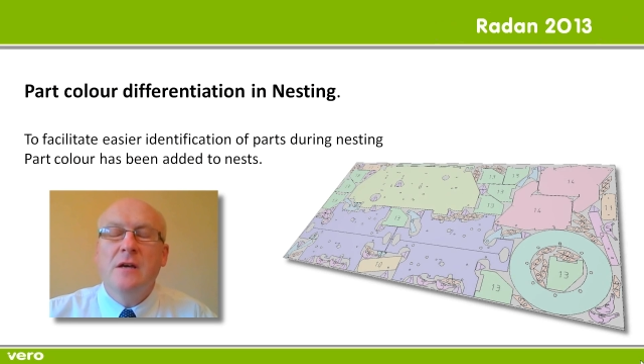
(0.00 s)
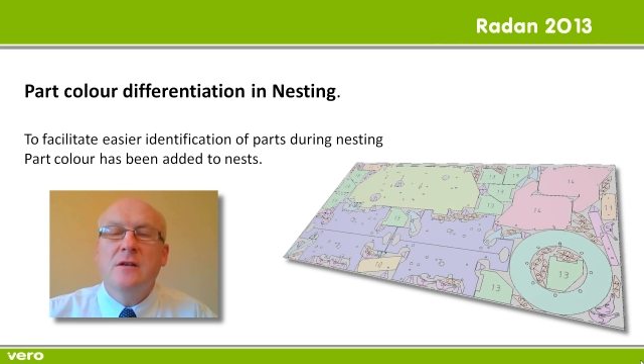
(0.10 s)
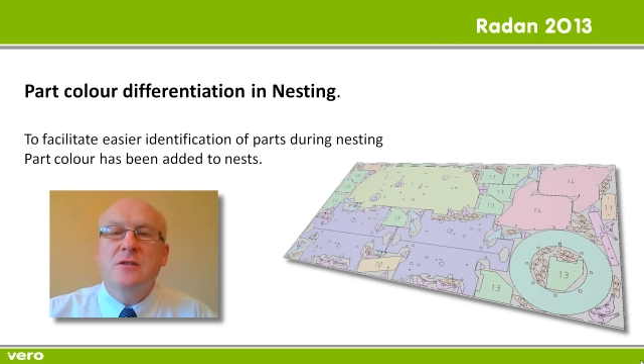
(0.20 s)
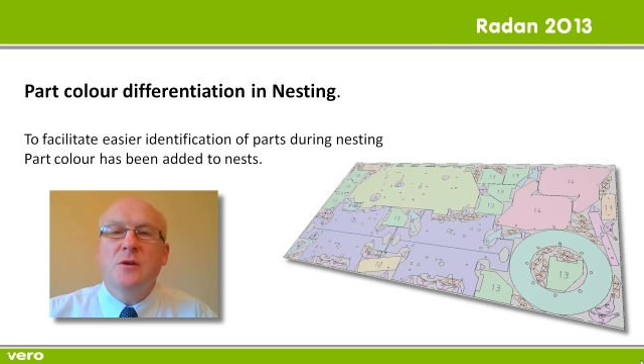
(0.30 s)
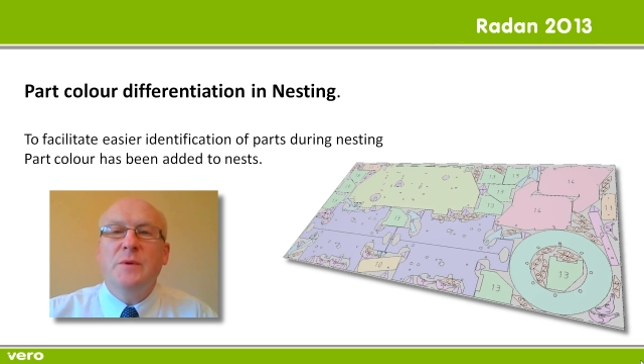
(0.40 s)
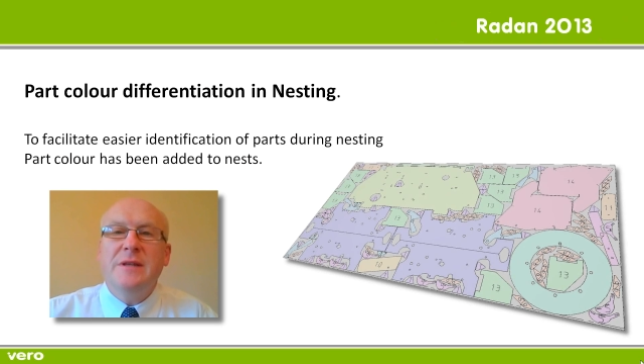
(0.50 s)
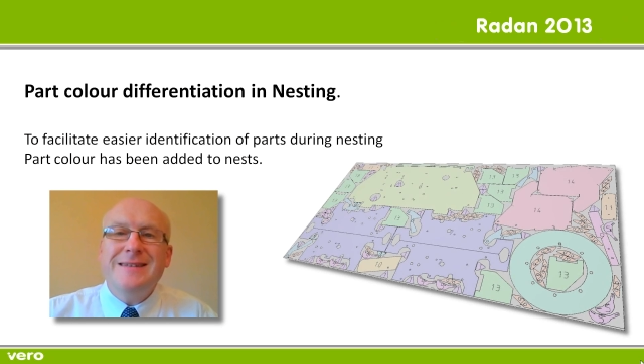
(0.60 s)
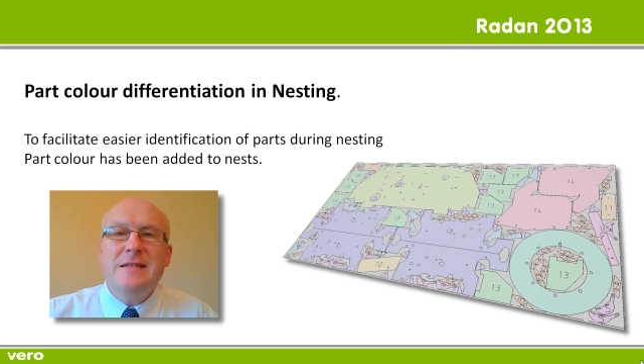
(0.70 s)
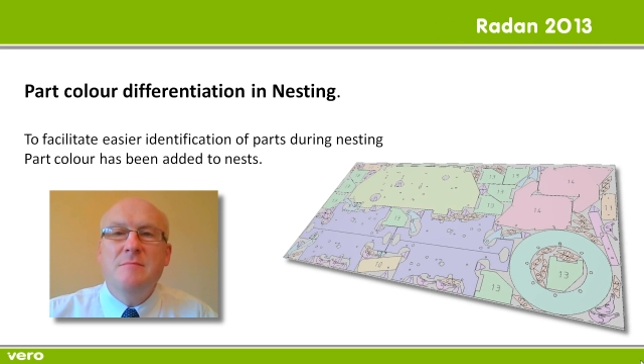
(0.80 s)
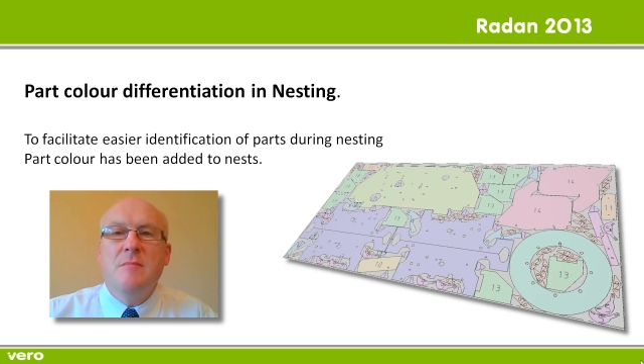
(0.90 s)
So with
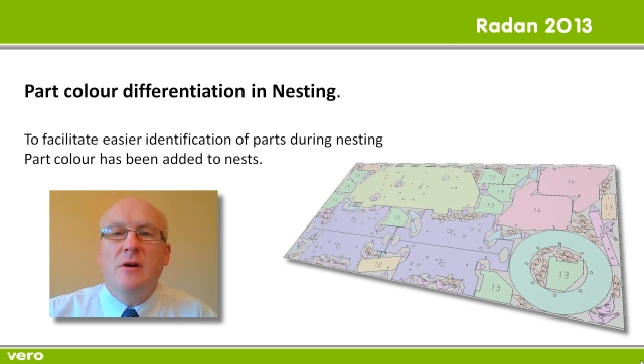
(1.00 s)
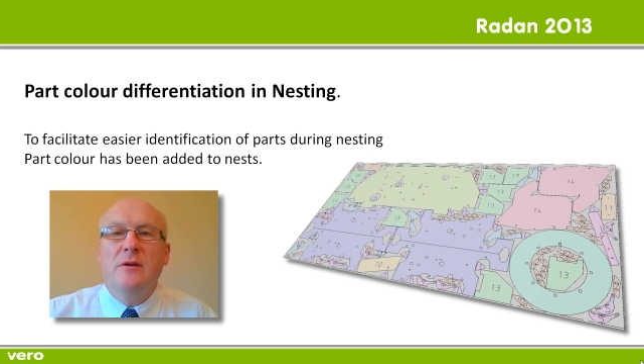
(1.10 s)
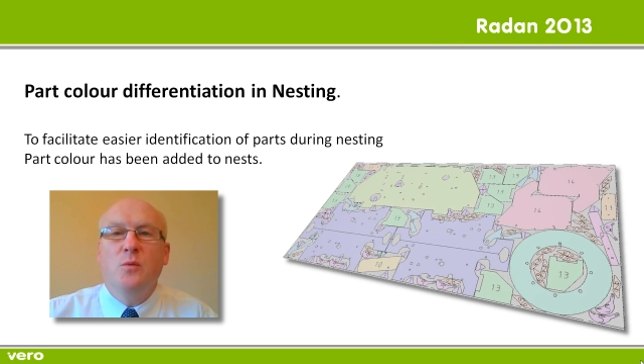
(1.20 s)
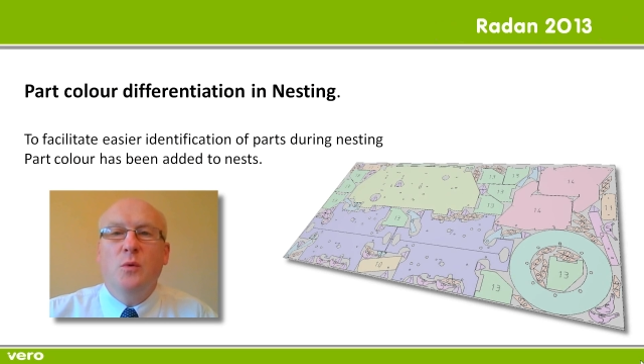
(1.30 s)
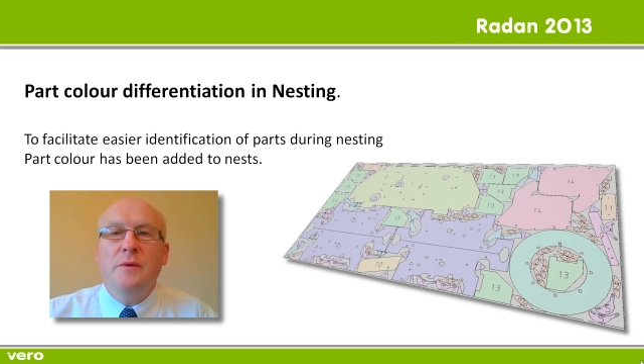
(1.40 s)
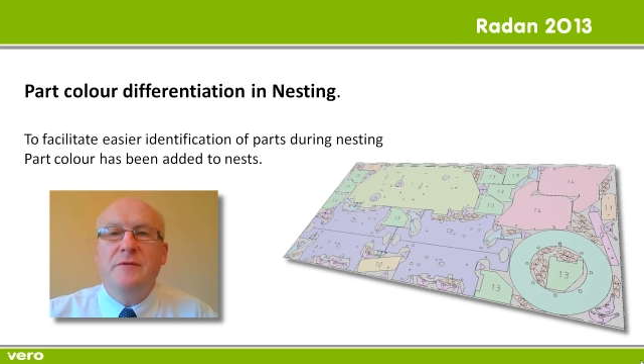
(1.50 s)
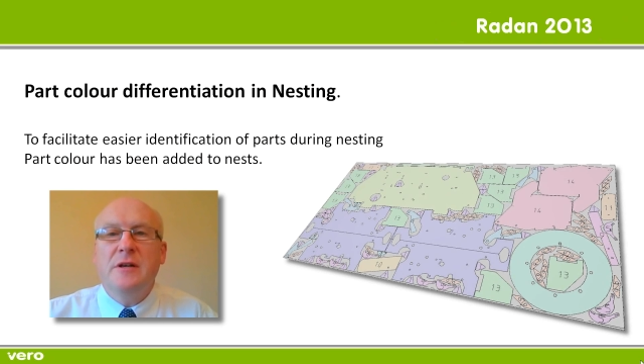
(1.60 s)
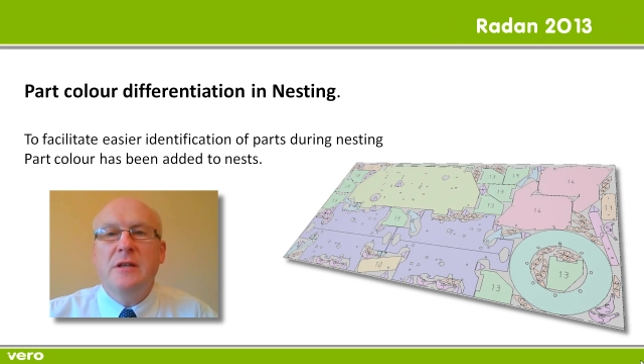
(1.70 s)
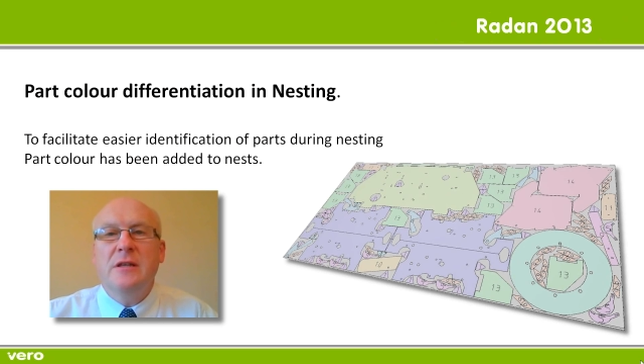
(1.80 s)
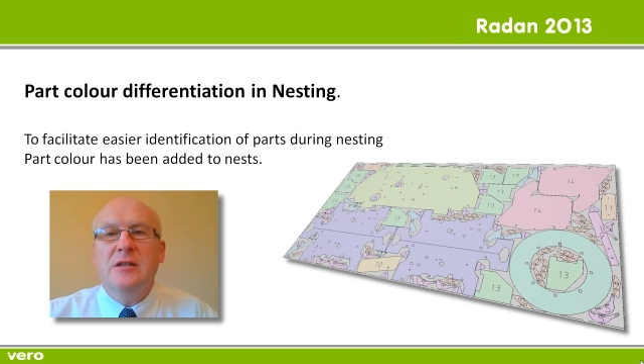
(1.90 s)
this in mind, what we've
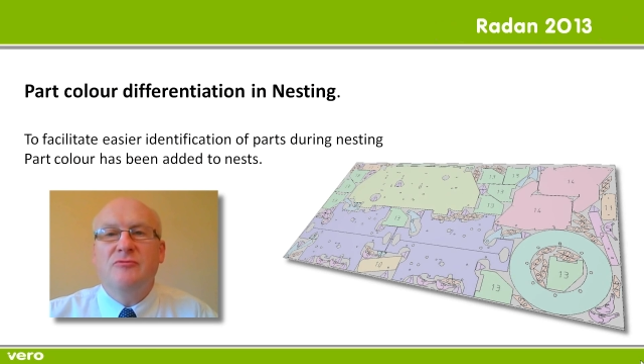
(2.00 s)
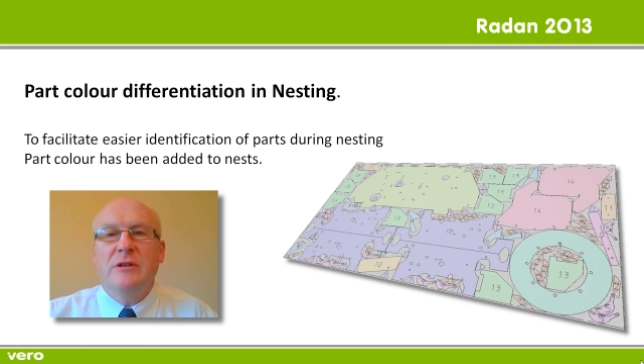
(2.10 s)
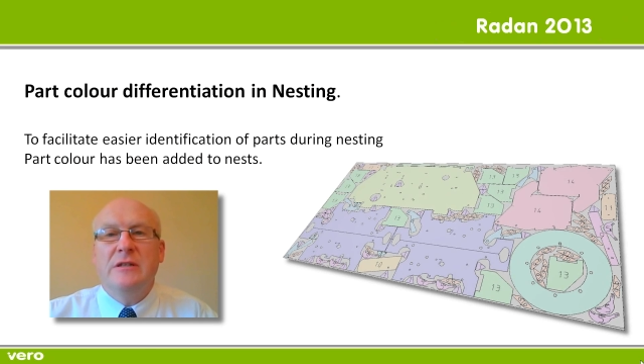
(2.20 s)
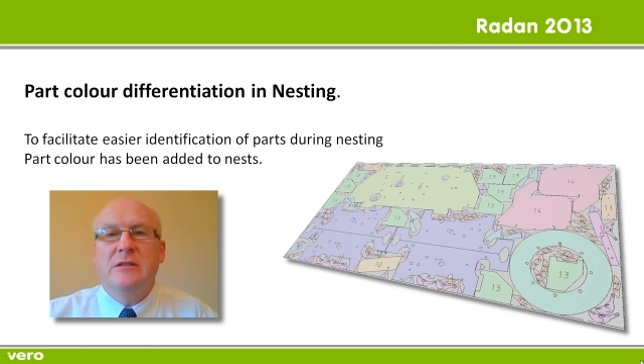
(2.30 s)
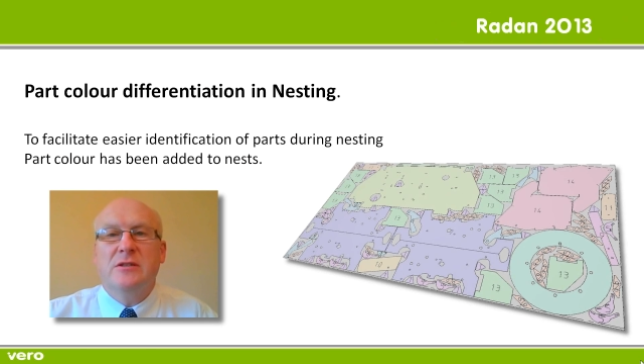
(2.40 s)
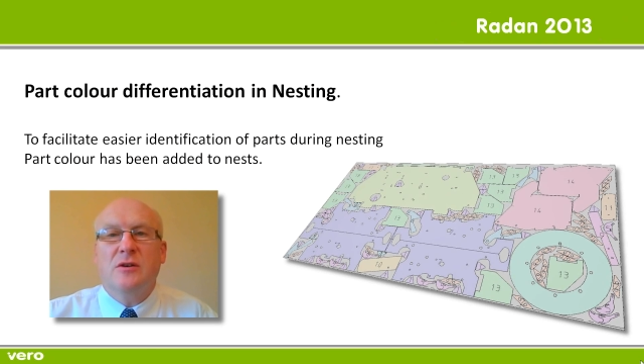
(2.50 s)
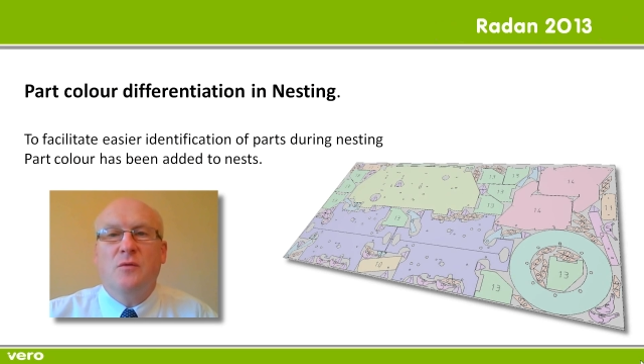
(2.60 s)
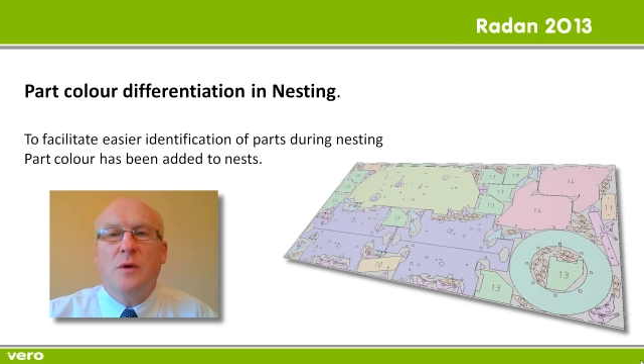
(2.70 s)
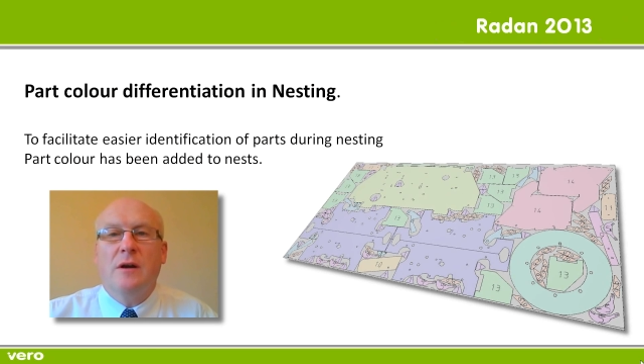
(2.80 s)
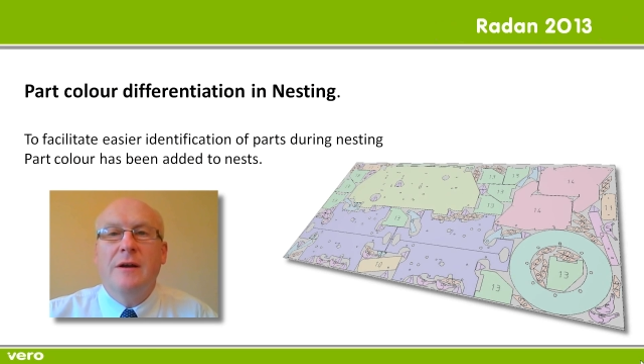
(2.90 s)
done in this release of
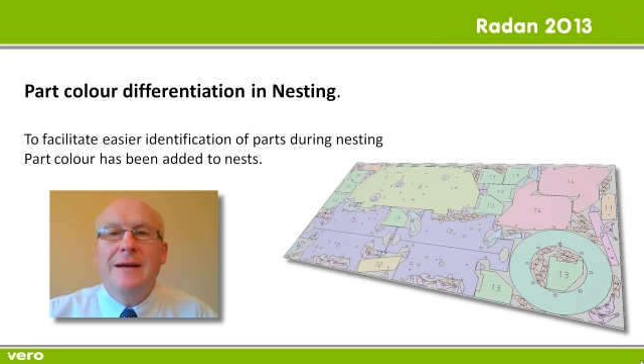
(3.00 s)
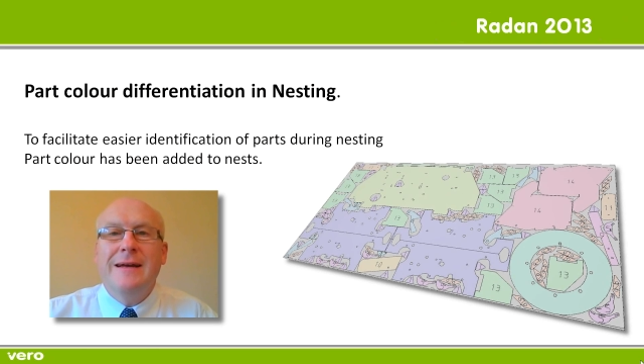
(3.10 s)
software